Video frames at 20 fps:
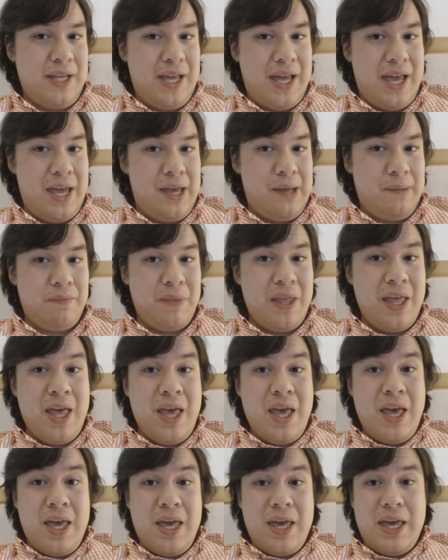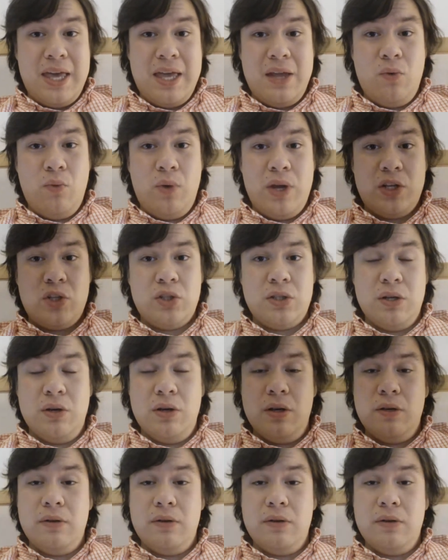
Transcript: Day, in which